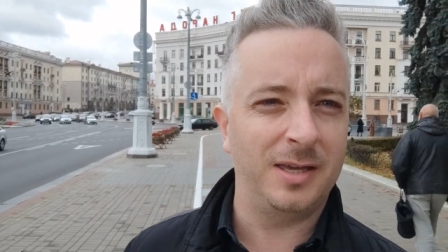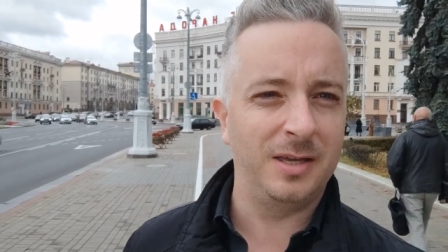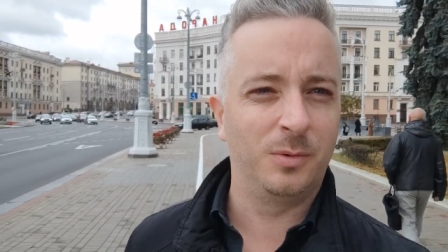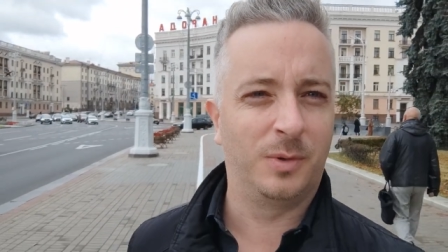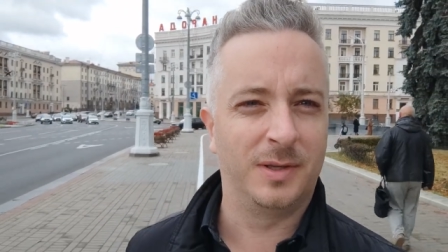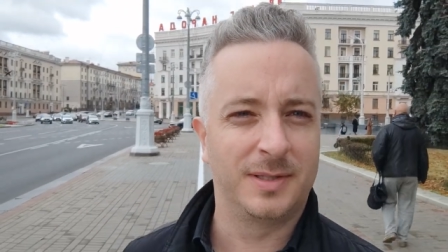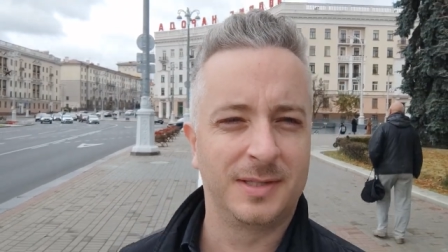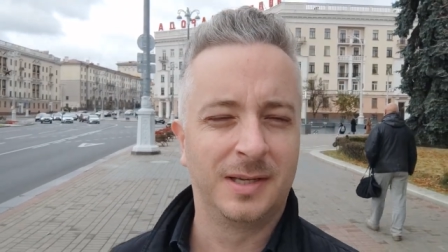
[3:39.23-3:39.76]
He
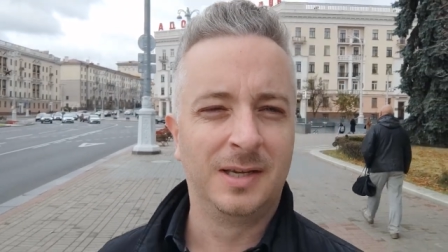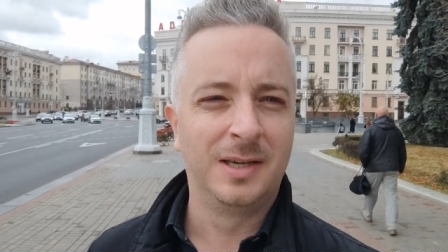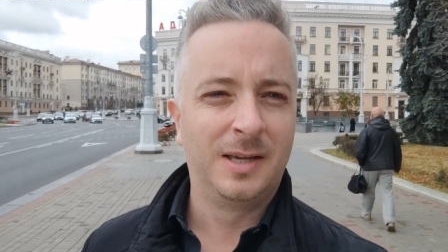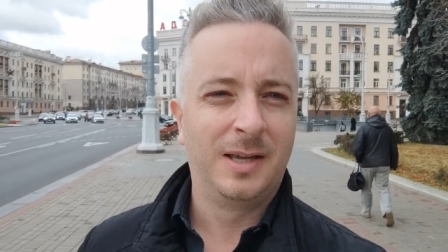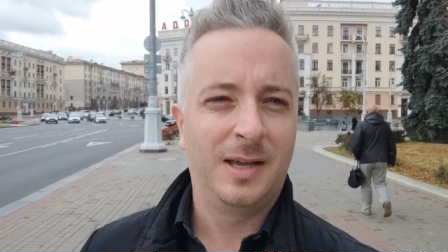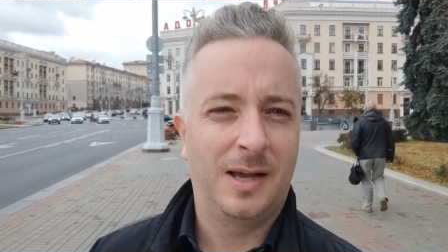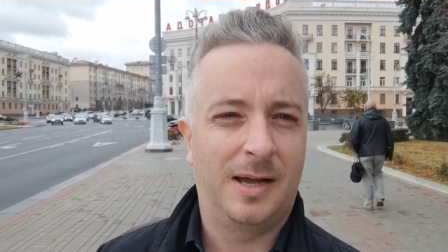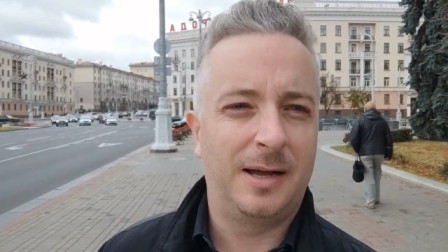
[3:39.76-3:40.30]
was
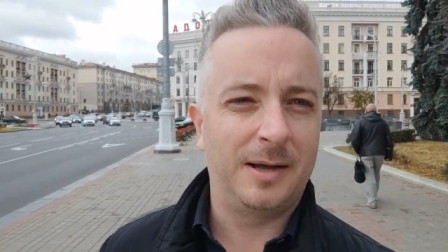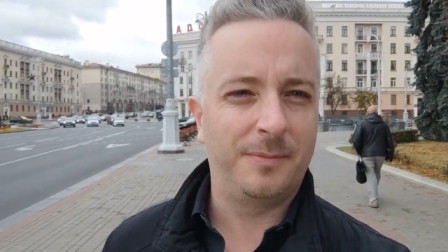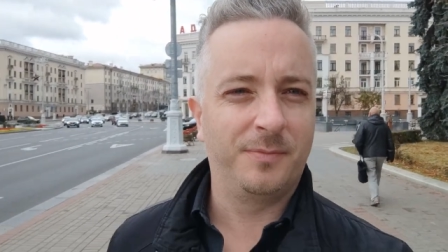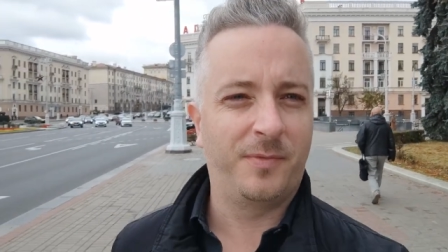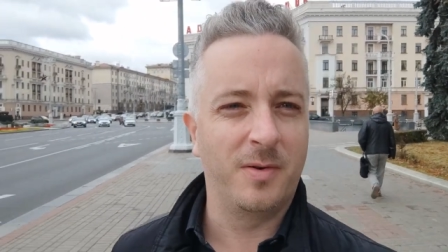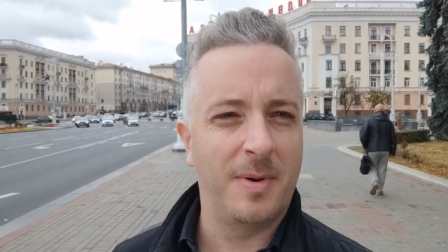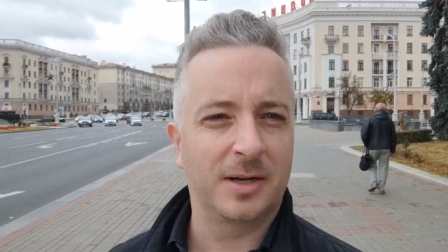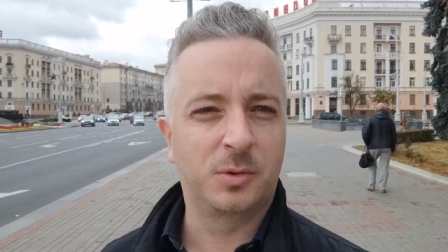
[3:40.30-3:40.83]

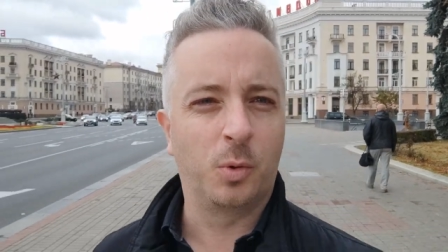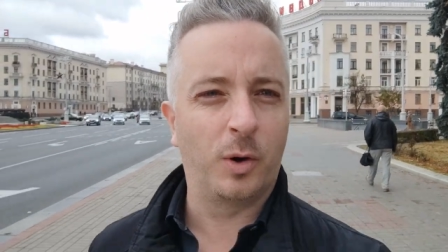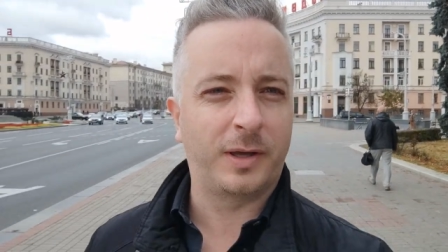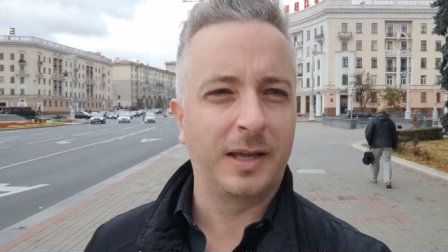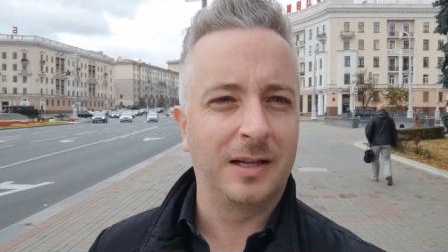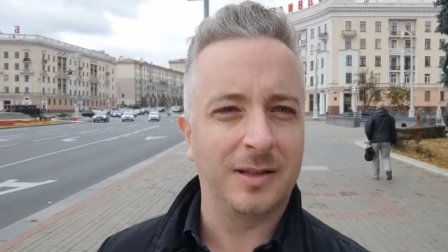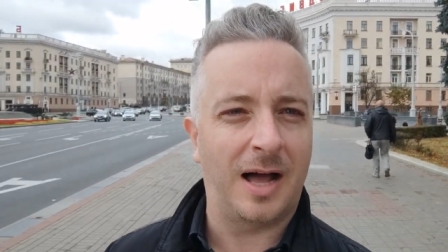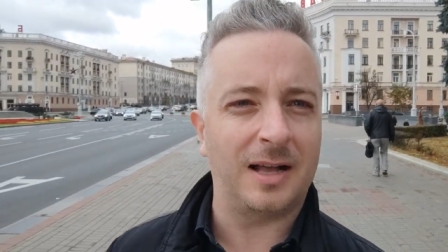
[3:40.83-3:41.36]
um, very much
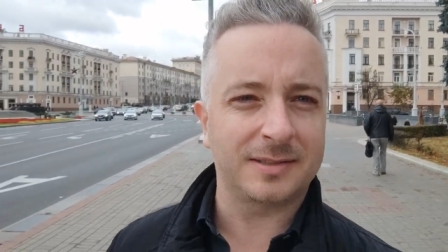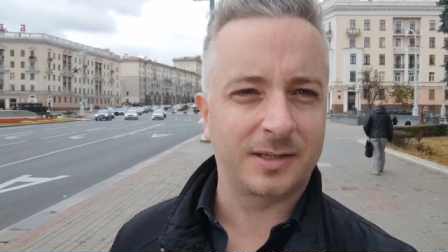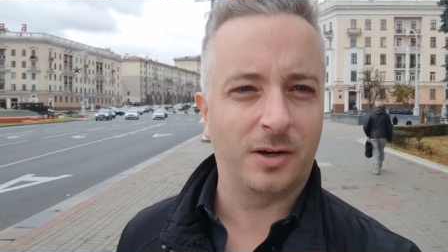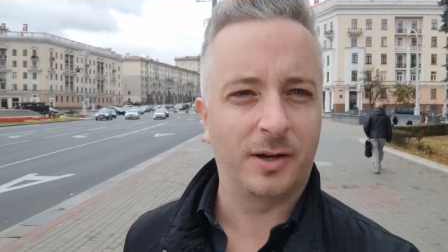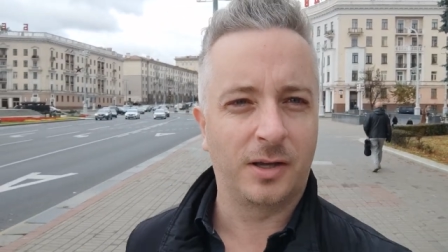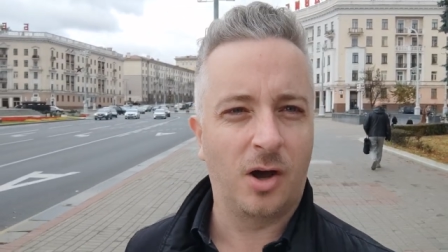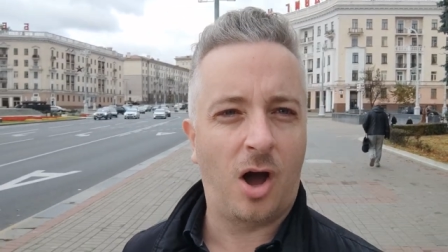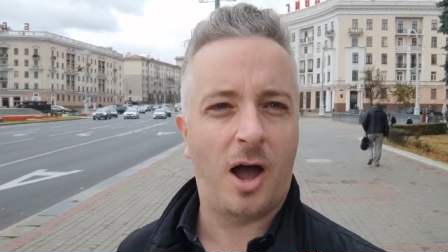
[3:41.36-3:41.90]
working class
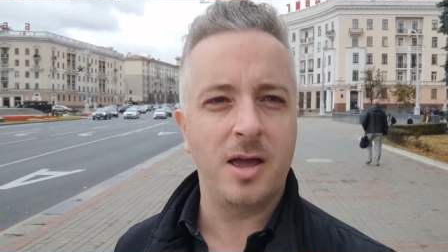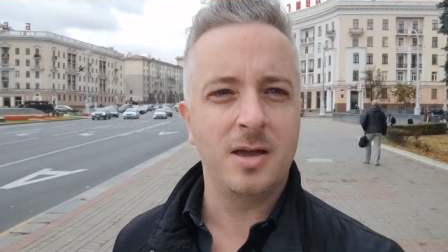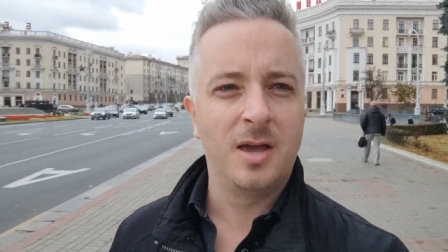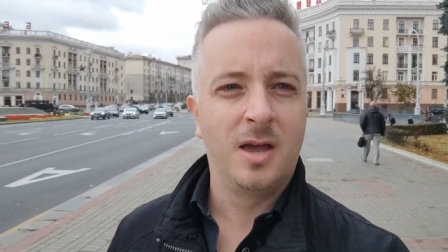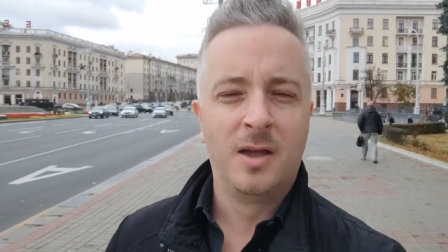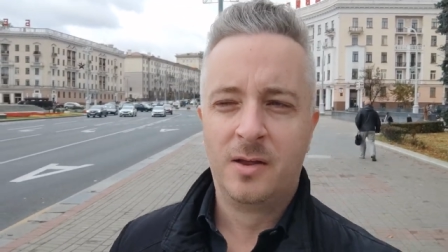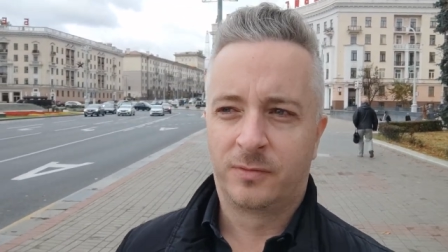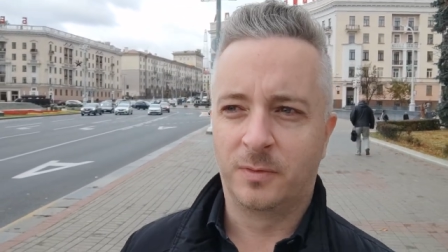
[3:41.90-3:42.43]
kind of guy
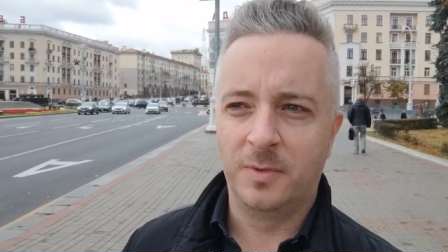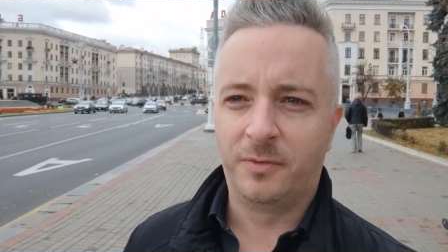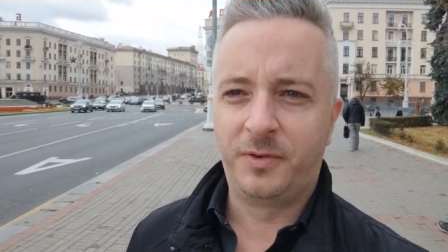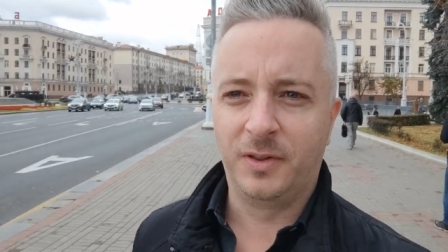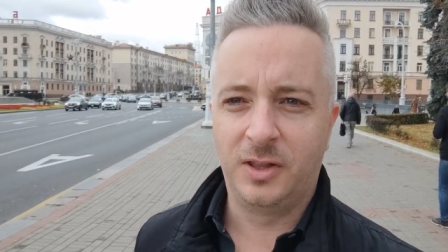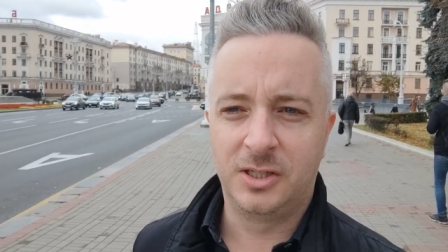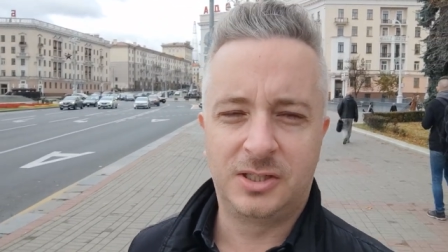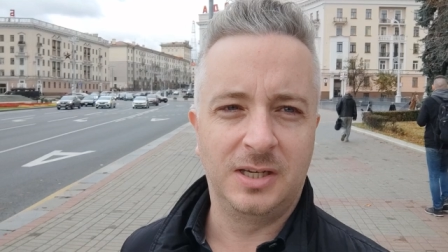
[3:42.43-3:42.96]
from the
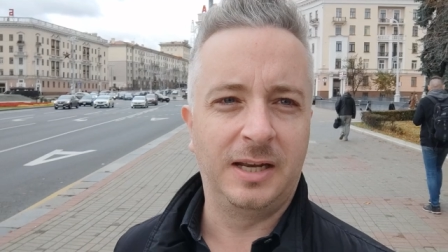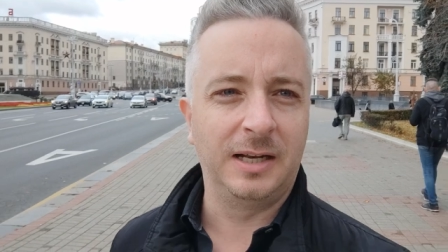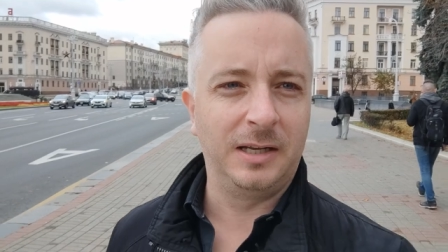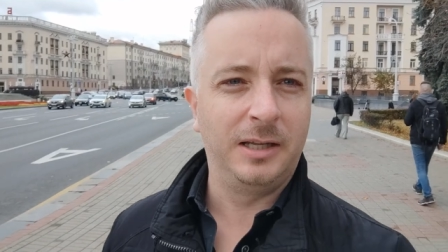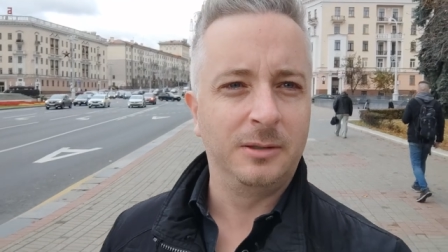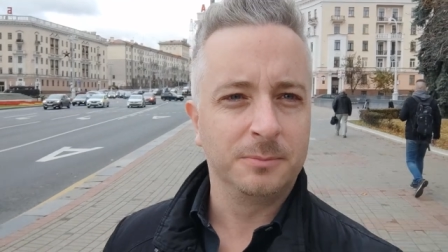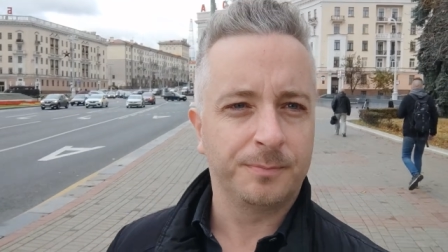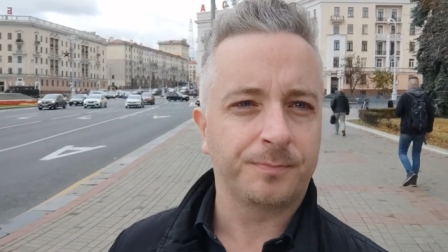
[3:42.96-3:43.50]
village in
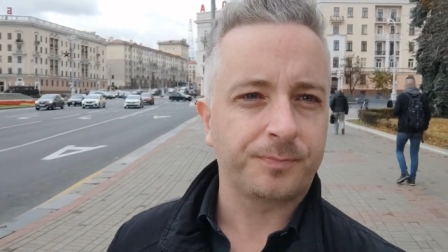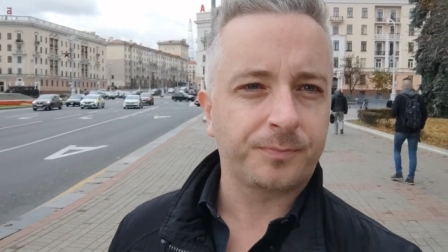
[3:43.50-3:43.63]
Italy.